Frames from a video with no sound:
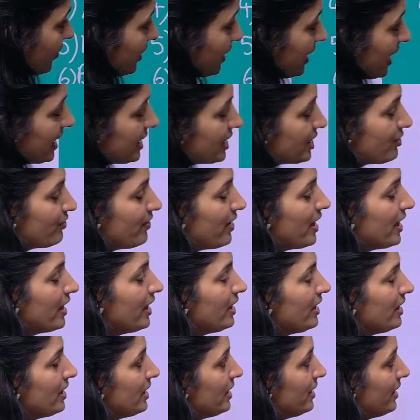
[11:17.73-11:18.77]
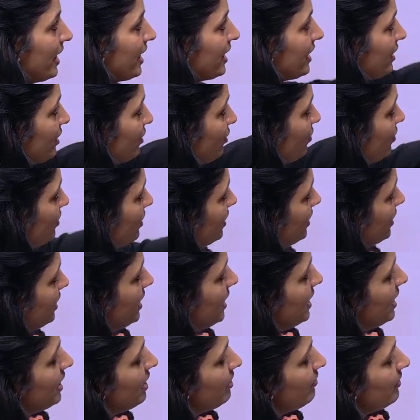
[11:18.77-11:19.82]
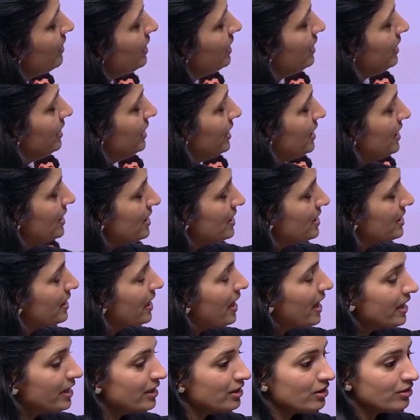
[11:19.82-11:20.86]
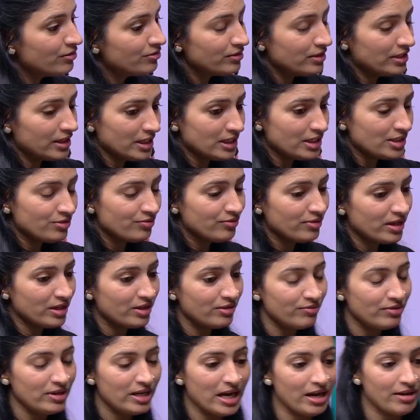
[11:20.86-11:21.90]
that's why, like, you know, dealing with these kind of things where we